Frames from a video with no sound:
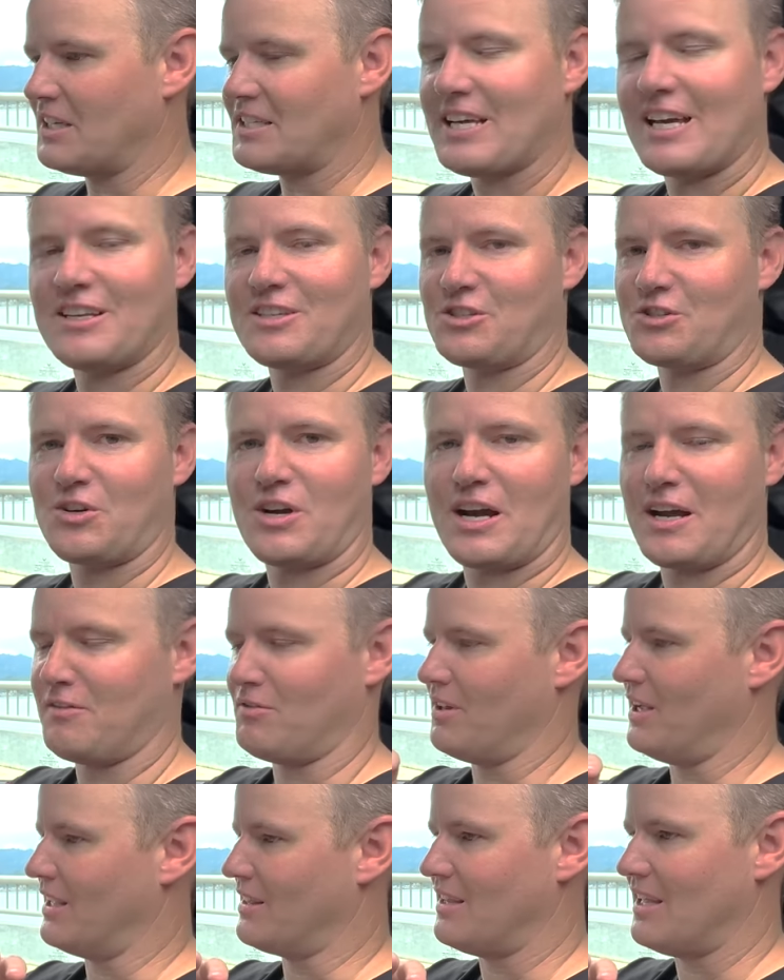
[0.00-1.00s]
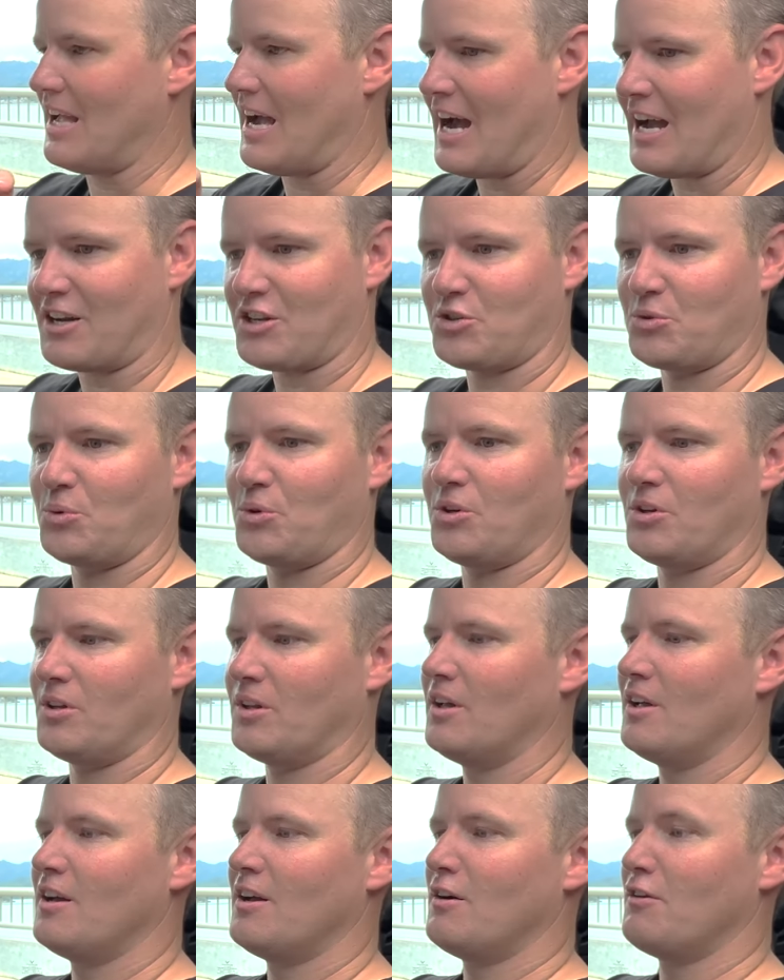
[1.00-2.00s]
test drive like the
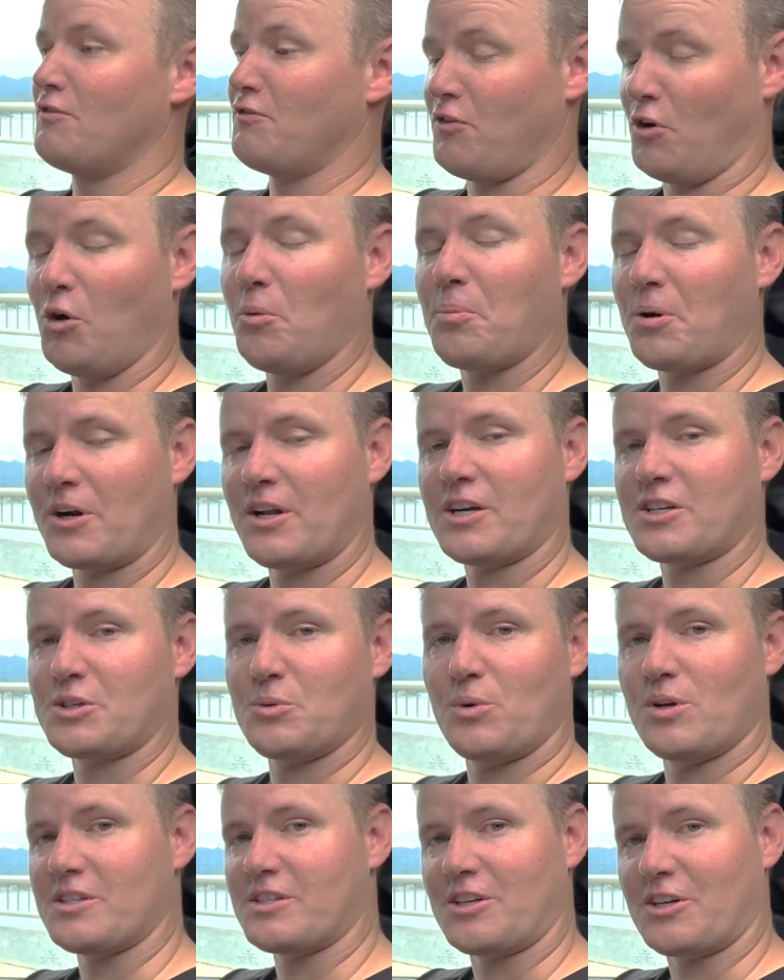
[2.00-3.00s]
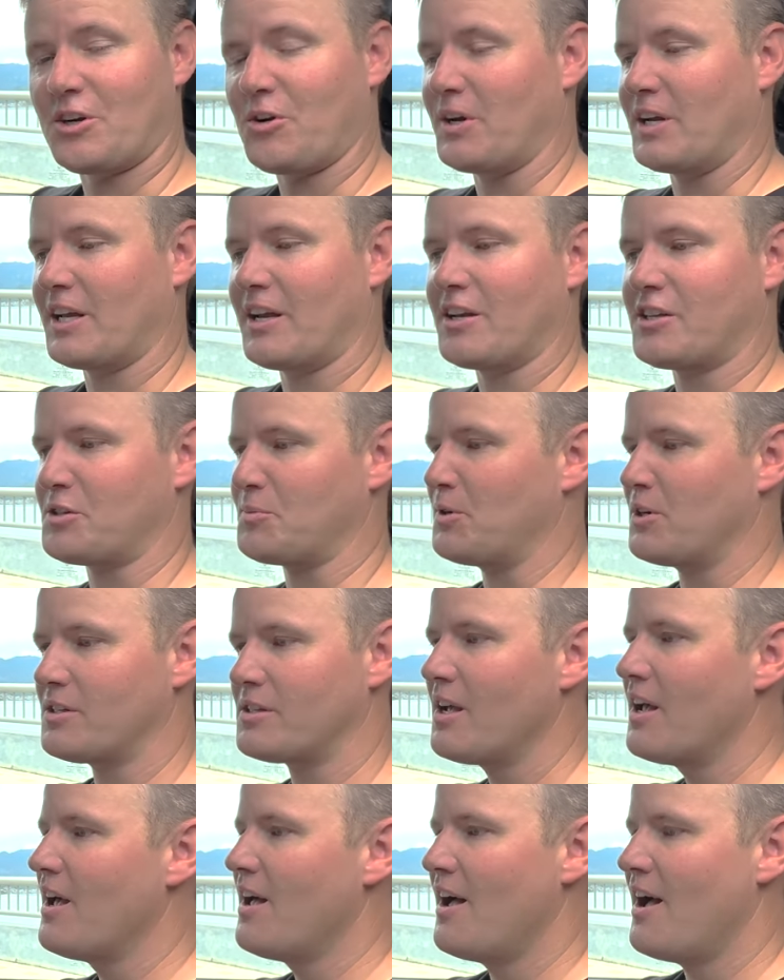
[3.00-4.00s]
actual full production ones that are going to
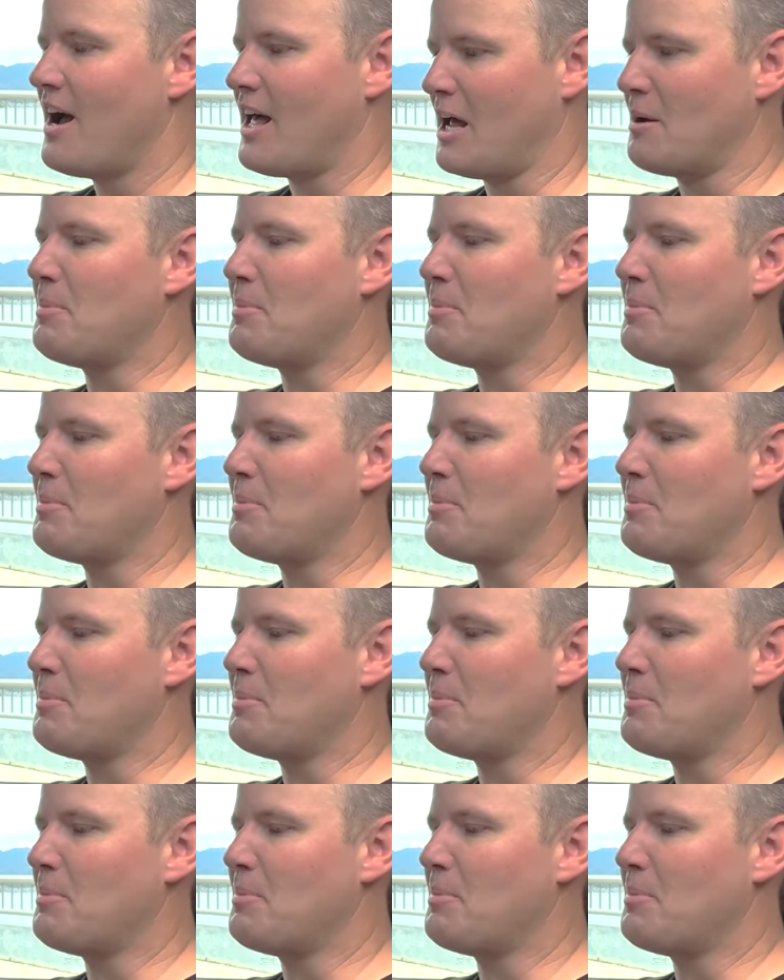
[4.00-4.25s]
customers and I